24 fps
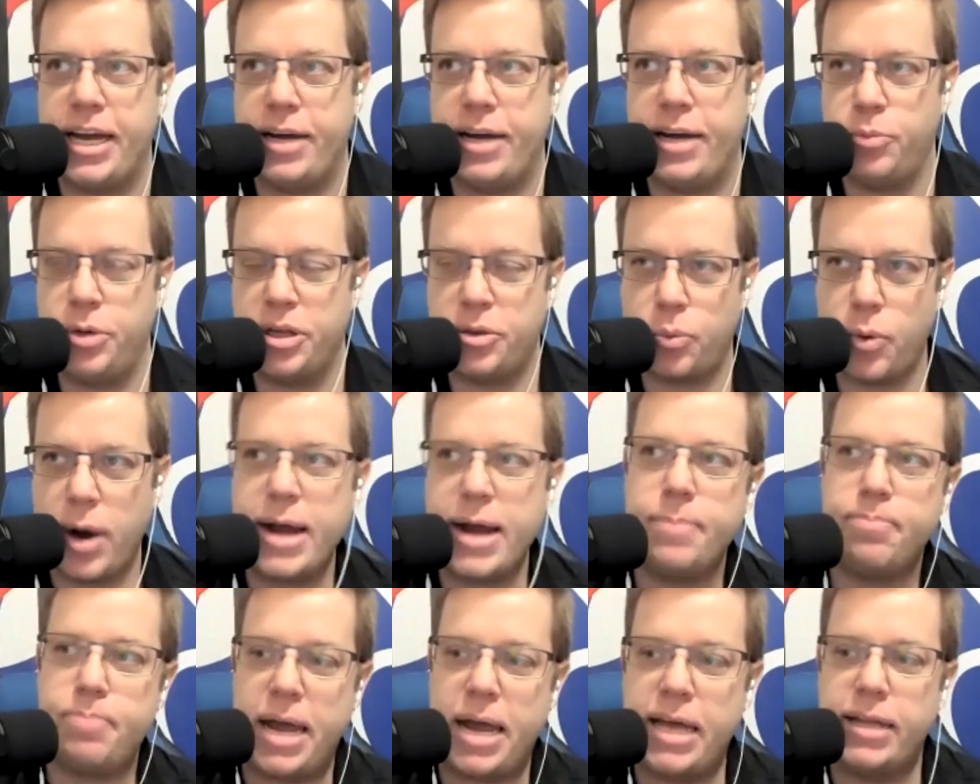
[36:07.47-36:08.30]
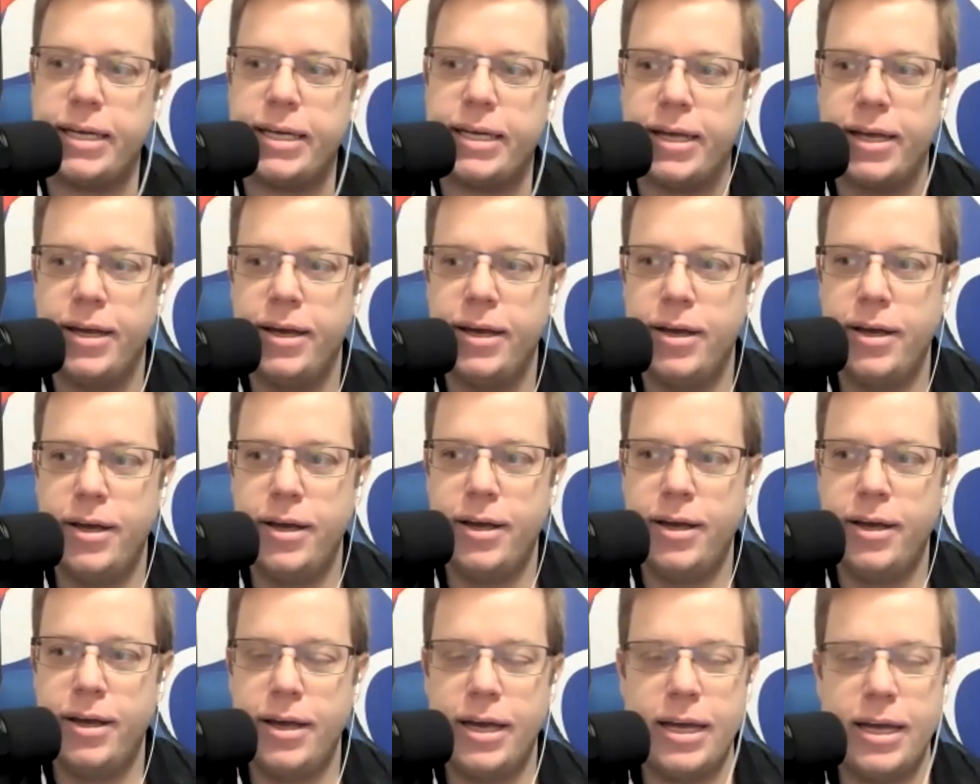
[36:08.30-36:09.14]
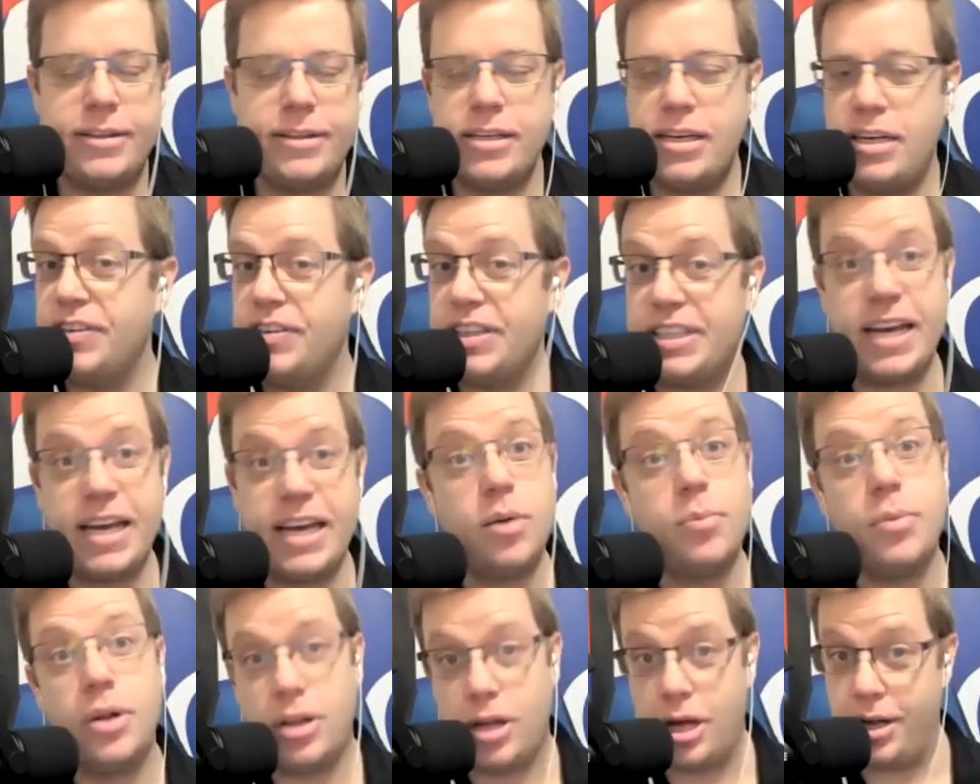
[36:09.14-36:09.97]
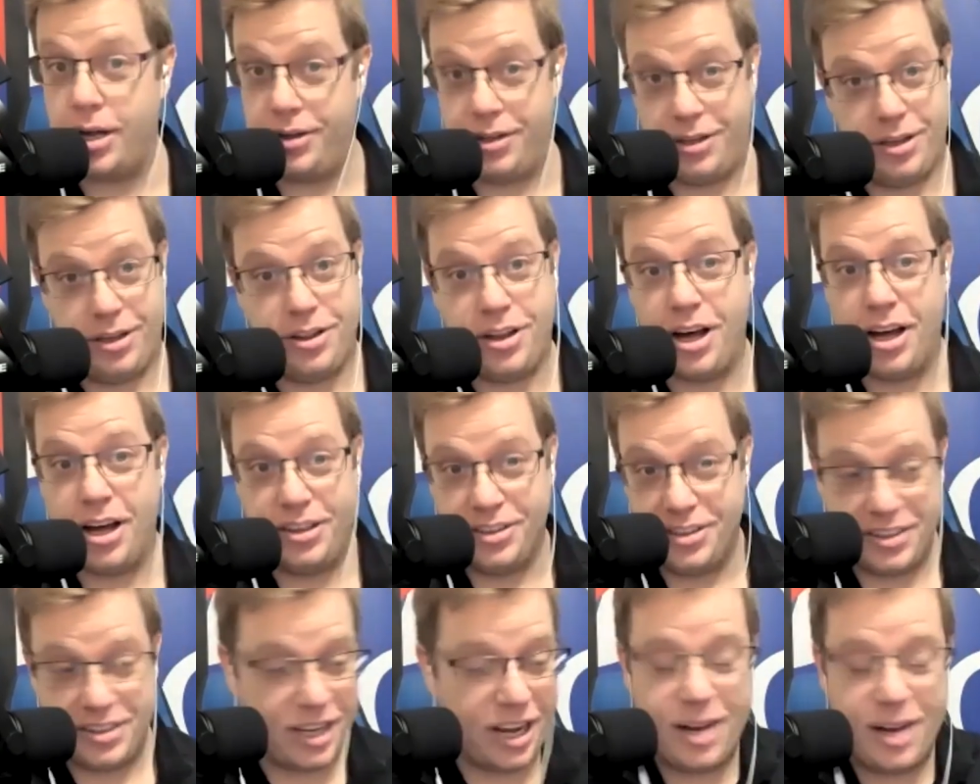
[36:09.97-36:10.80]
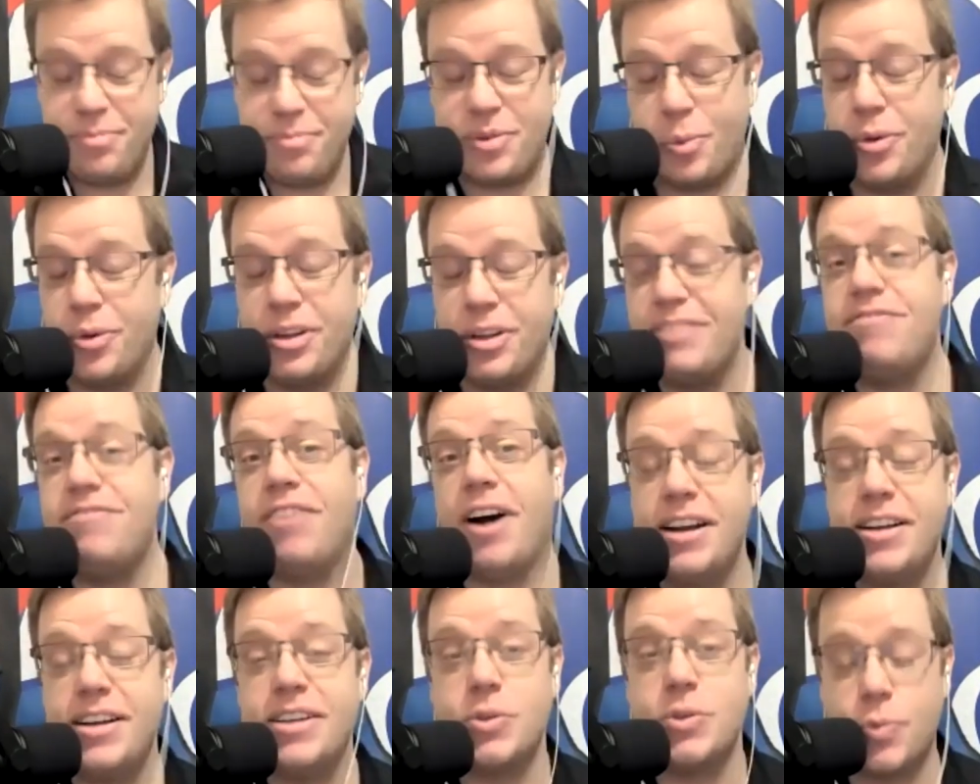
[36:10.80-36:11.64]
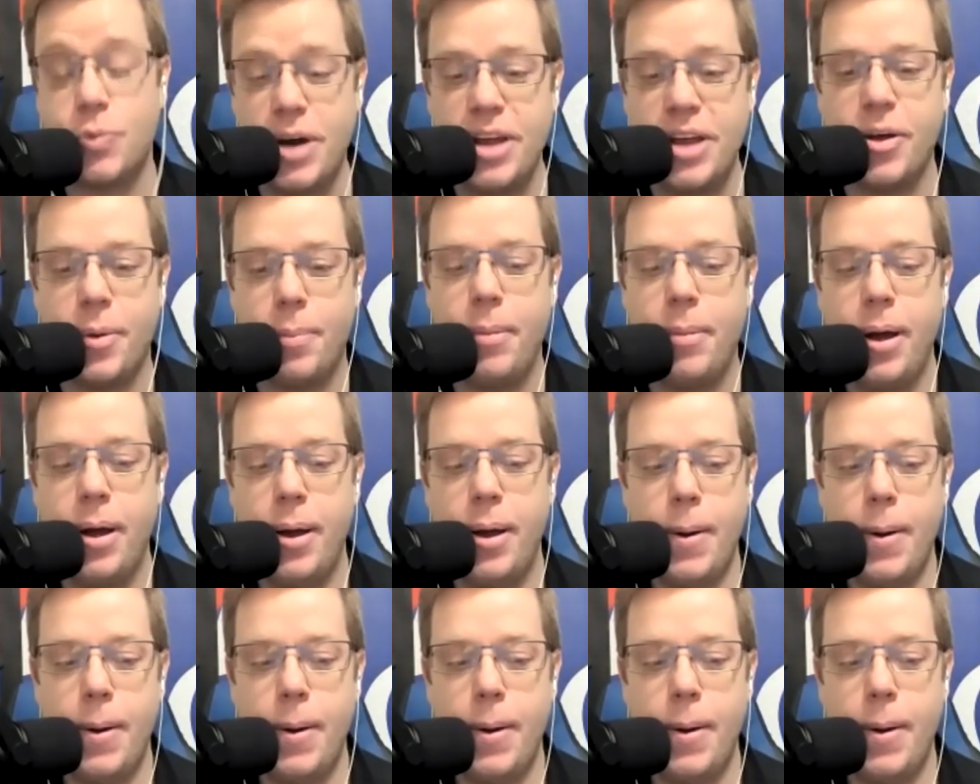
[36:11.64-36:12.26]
And with Ryan Poehling, it didn't even take him a long time to really find his rhythm,